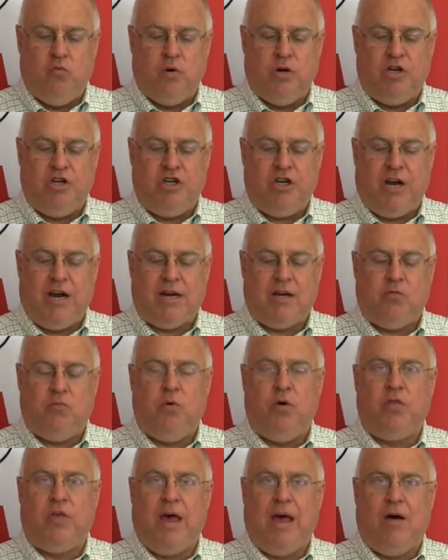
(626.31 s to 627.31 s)
reject
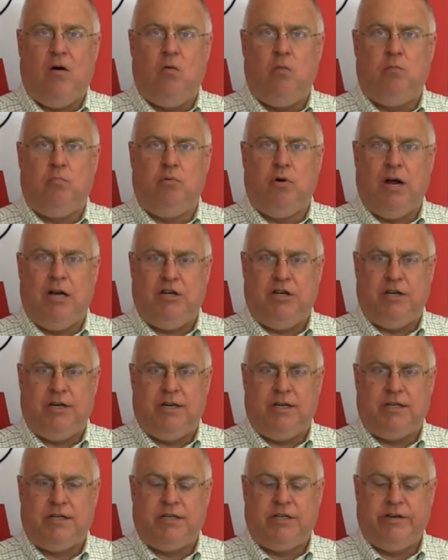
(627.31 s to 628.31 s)
without
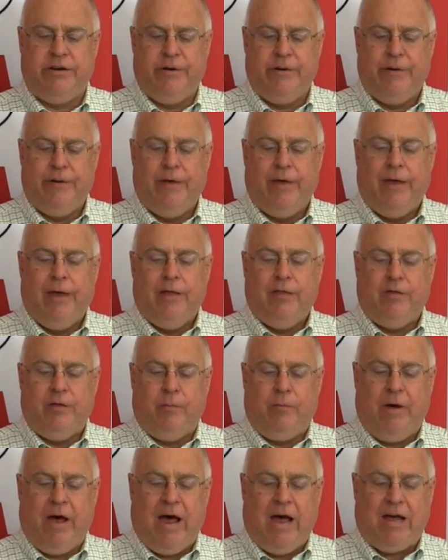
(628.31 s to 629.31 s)
prejudice the
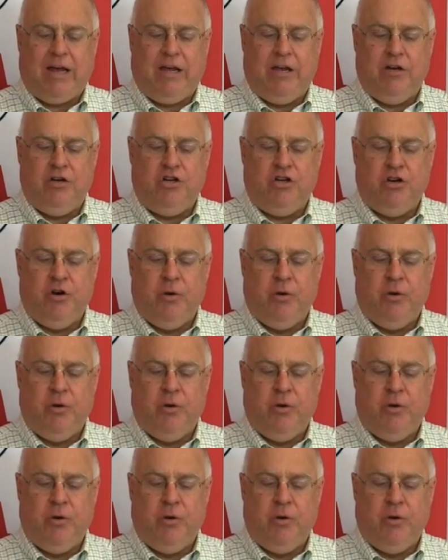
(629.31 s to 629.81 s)
package,